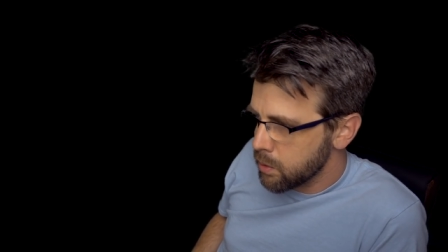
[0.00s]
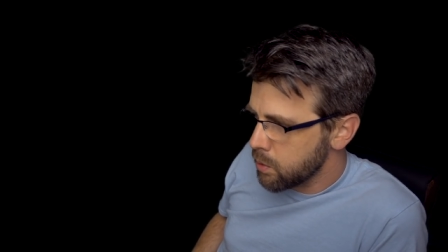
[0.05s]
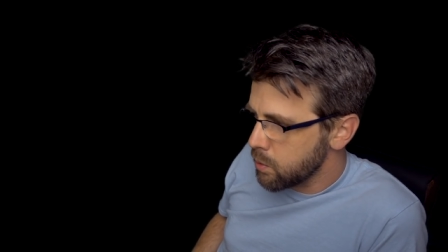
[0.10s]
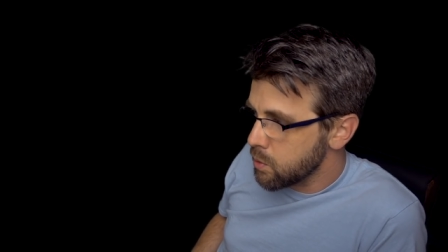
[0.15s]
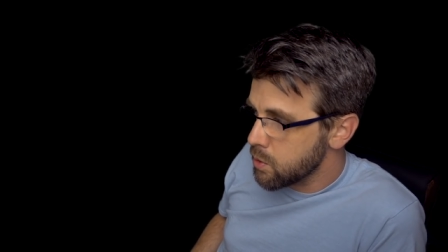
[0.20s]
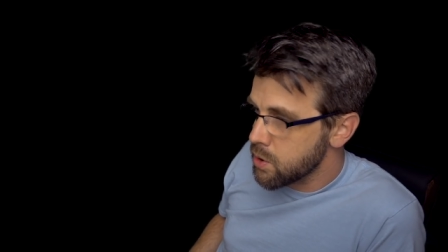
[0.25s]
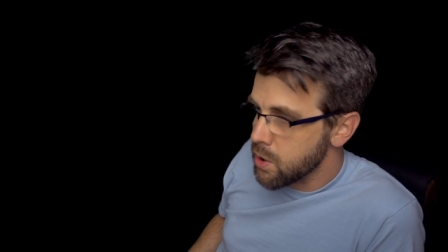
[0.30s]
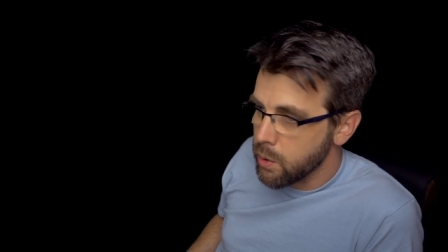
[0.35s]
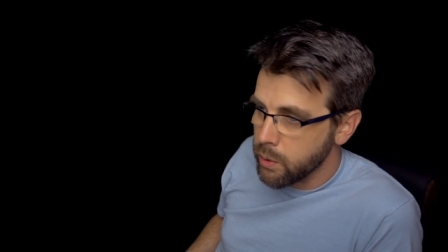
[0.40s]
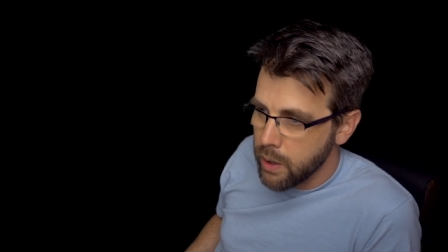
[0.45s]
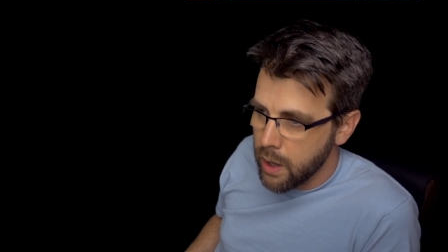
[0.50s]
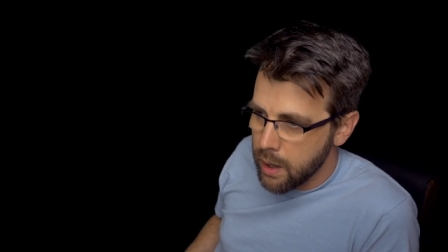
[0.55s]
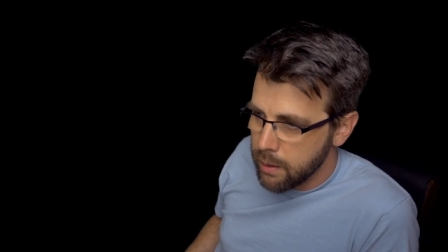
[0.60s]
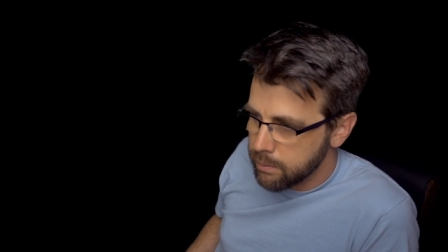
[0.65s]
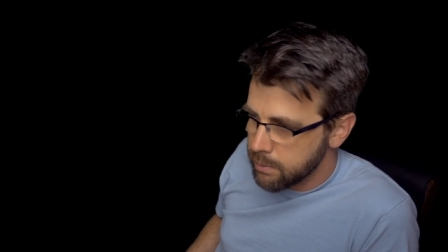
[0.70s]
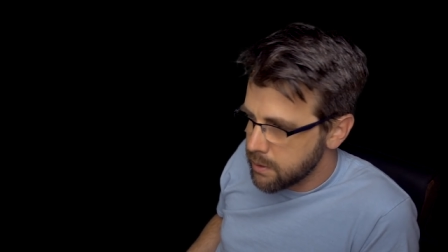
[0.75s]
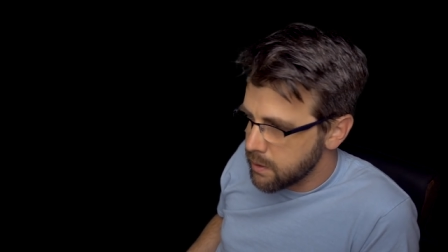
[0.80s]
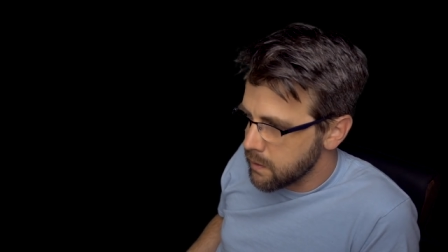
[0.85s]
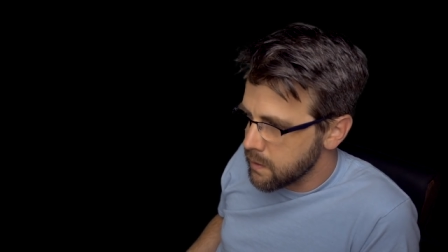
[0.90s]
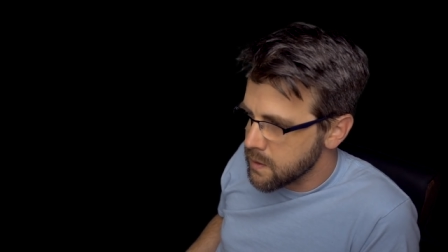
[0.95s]
who showed
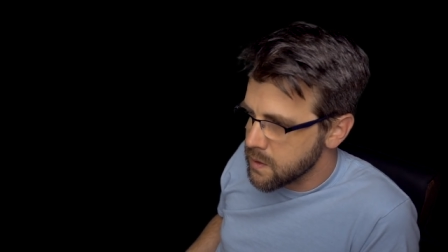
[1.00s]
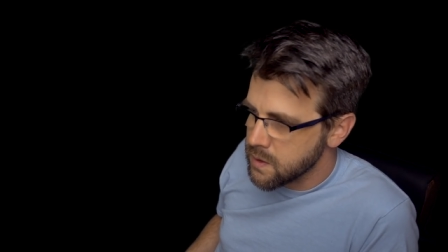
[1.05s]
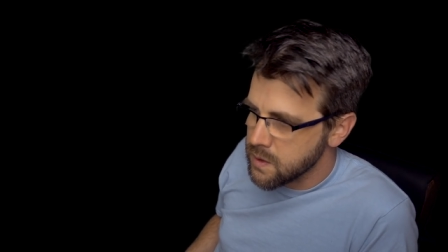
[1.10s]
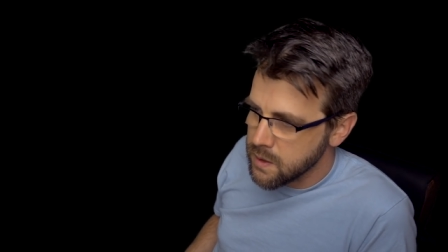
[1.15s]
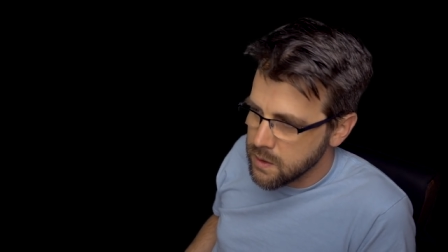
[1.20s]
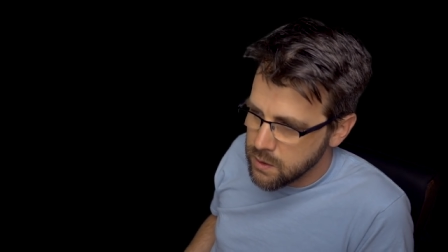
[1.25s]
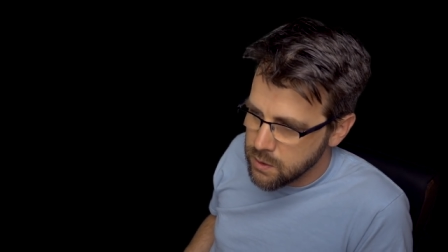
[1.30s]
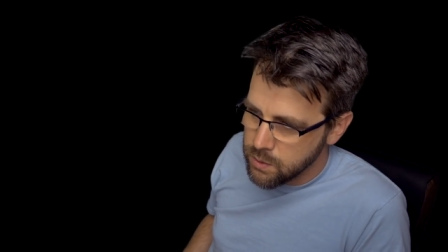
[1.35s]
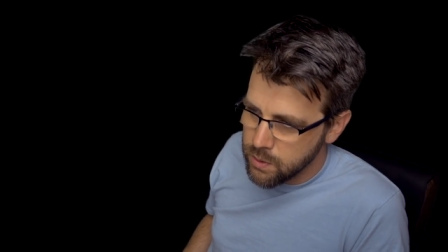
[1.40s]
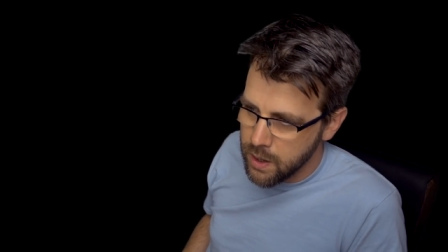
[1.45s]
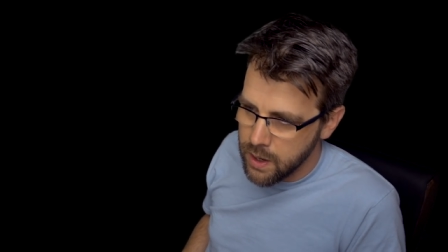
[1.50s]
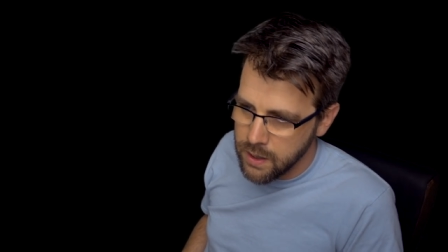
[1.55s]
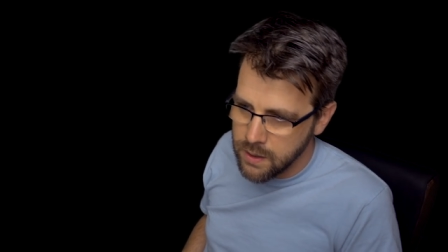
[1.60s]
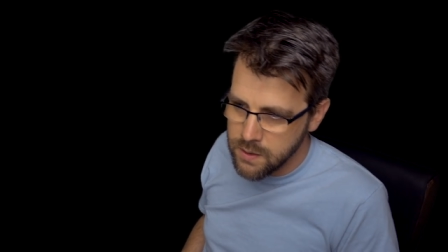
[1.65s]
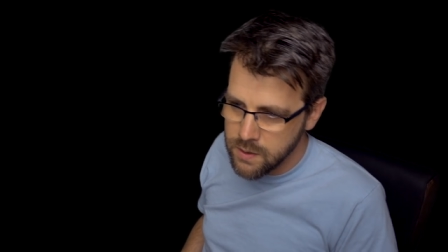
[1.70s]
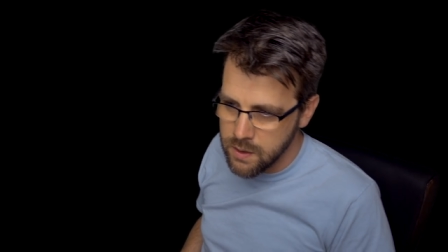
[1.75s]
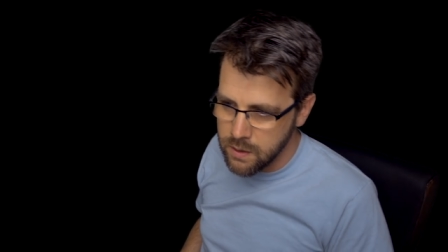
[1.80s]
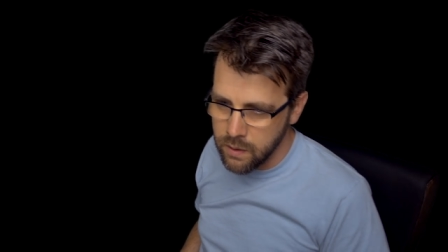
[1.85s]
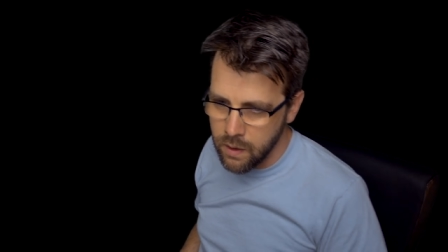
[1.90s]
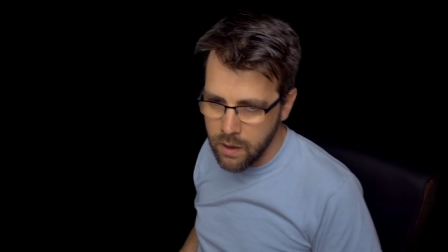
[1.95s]
up to the Centray
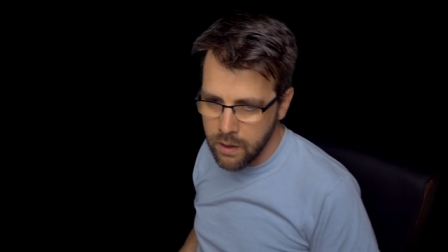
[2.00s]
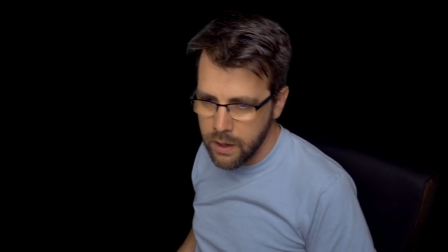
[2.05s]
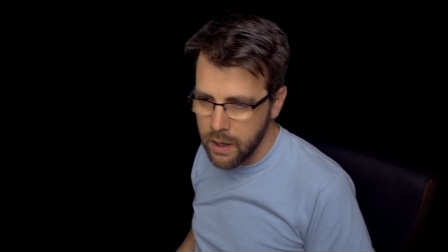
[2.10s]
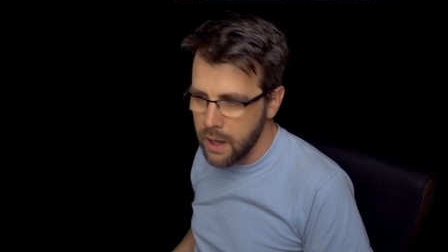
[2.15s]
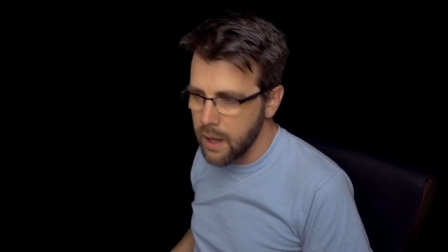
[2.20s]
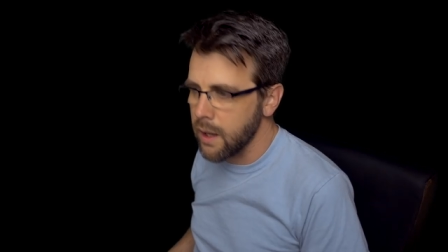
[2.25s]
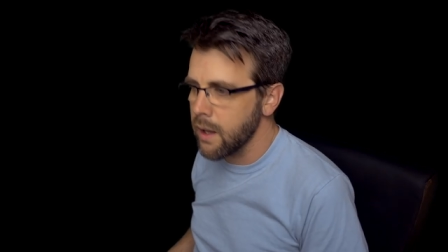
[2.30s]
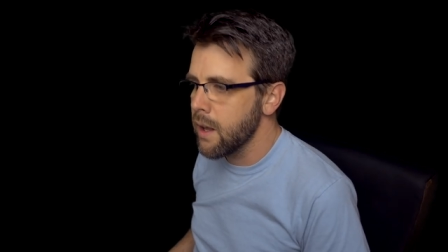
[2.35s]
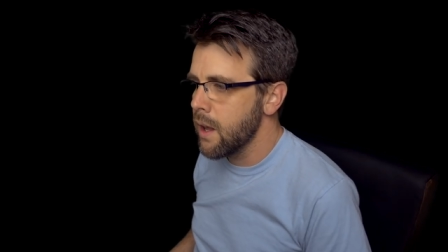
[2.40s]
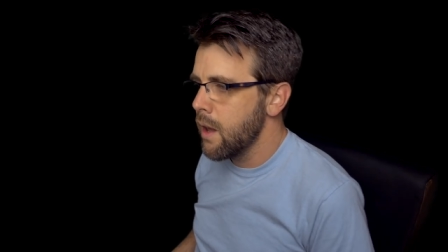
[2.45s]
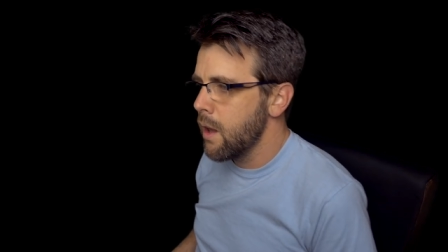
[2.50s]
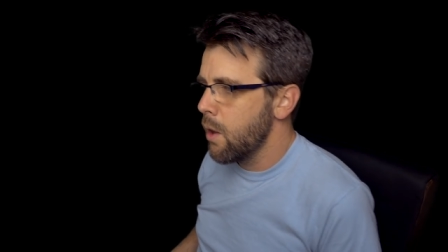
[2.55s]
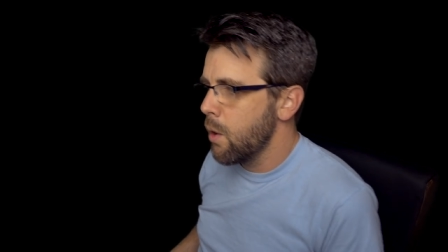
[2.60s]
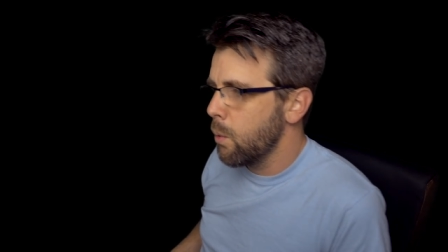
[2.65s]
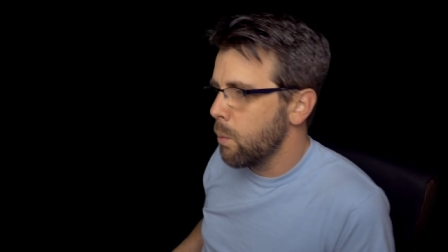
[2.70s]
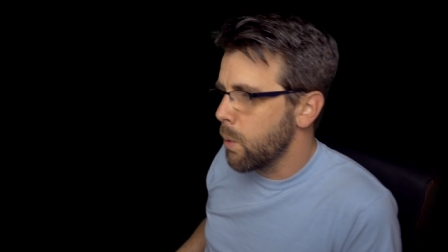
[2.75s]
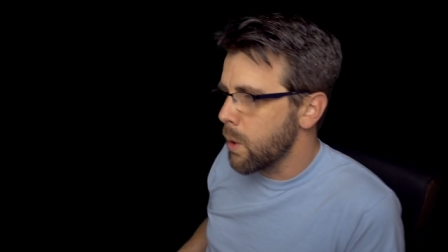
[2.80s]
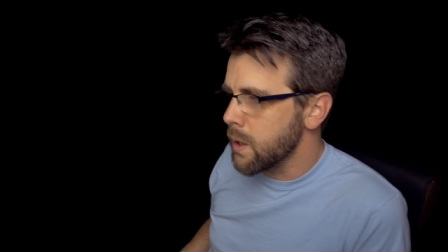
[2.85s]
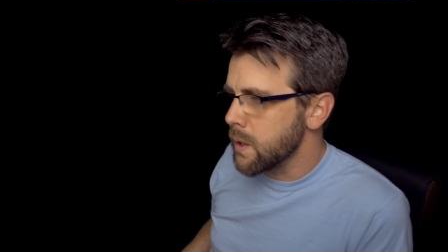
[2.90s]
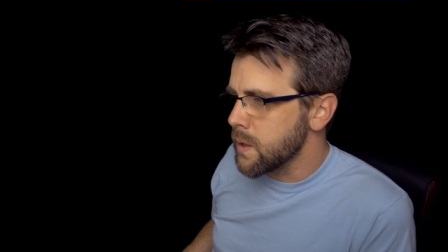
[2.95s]
Salon
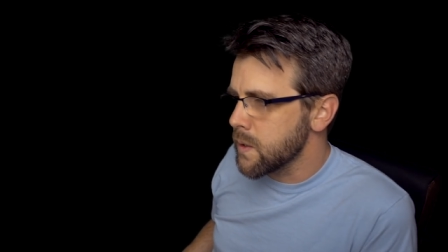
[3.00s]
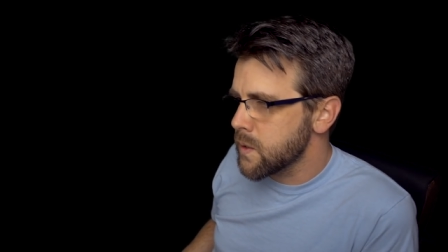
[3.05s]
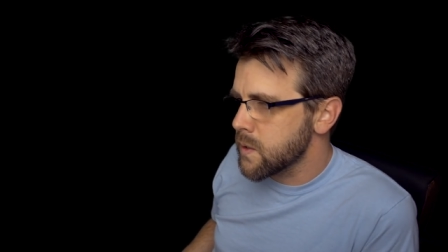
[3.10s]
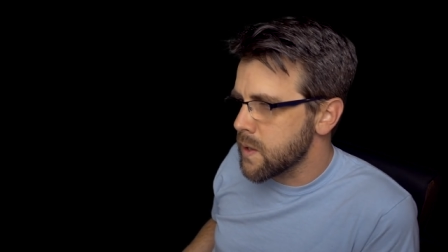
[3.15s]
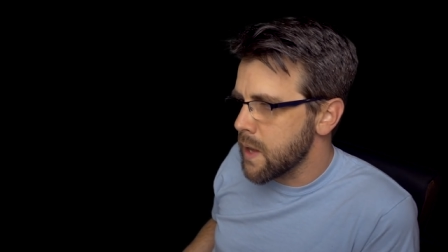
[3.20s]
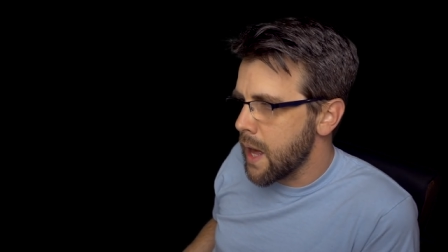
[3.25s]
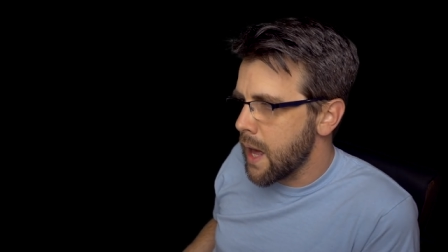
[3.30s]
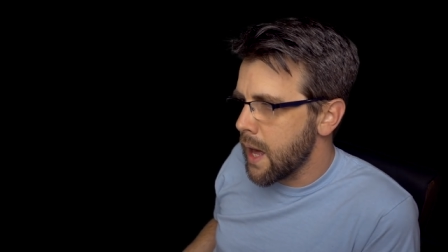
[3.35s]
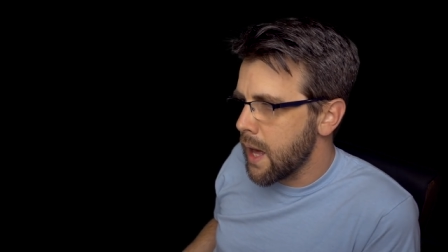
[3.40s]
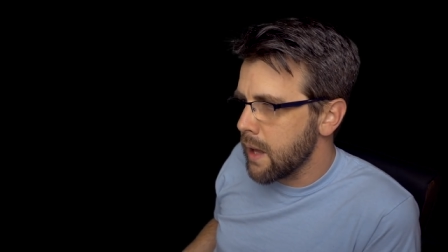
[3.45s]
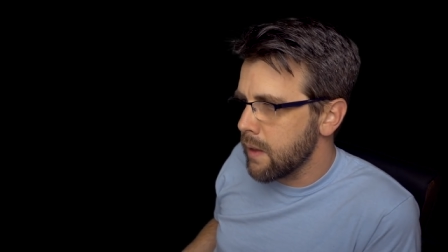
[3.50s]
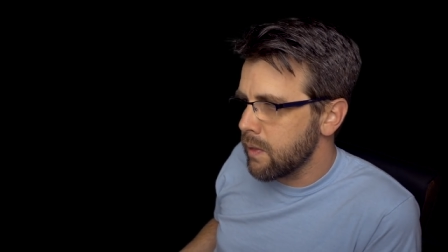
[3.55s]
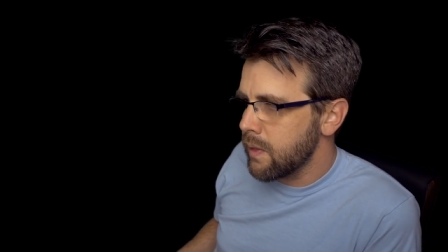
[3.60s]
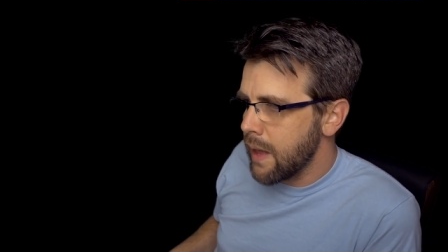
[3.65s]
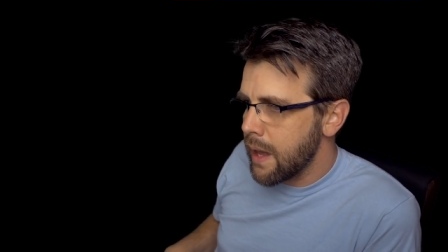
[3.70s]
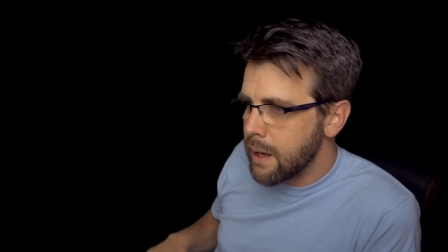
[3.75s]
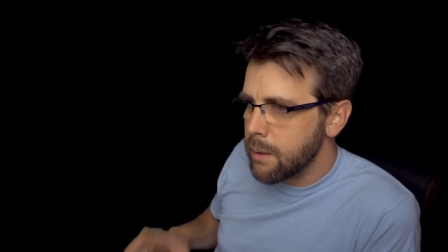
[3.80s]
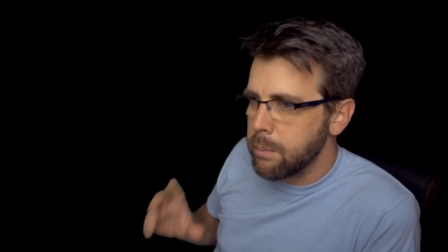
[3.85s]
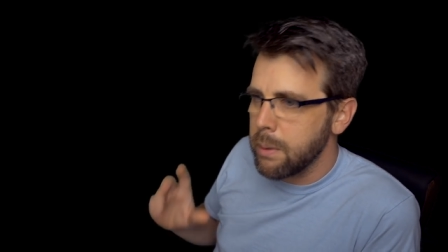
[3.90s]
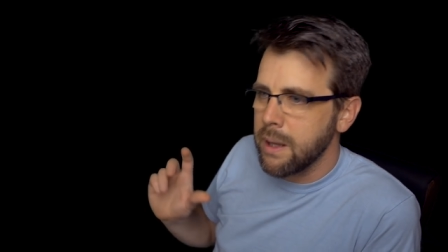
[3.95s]
was that
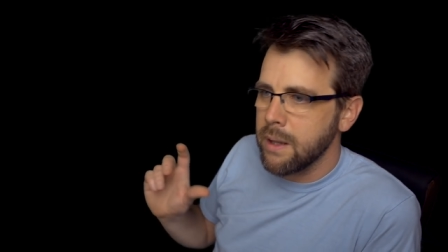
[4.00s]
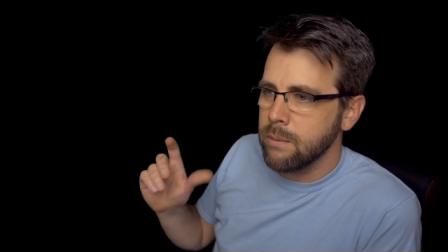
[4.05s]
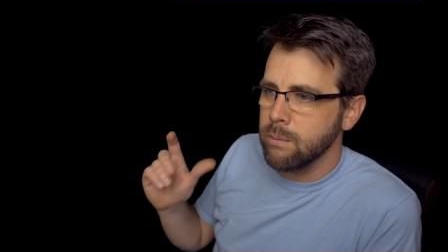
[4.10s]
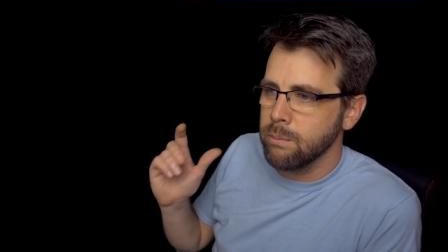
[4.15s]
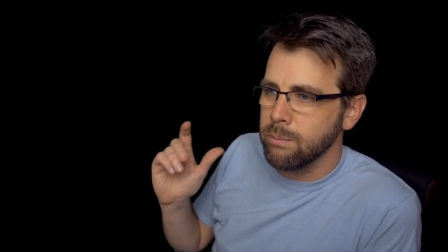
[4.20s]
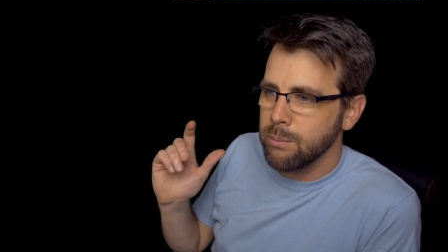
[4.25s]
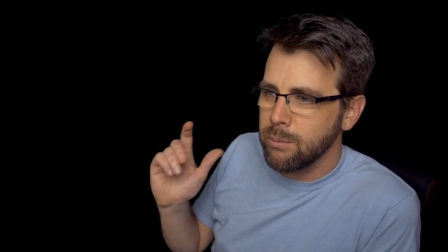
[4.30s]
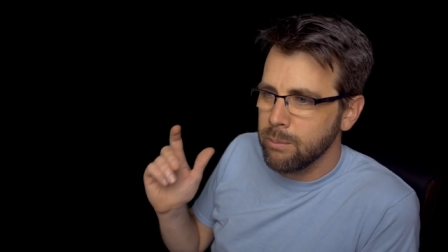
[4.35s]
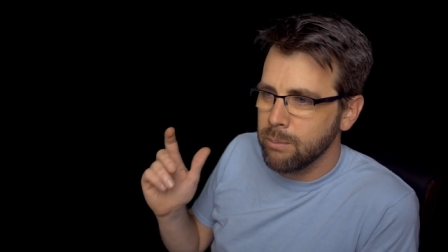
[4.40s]
they had been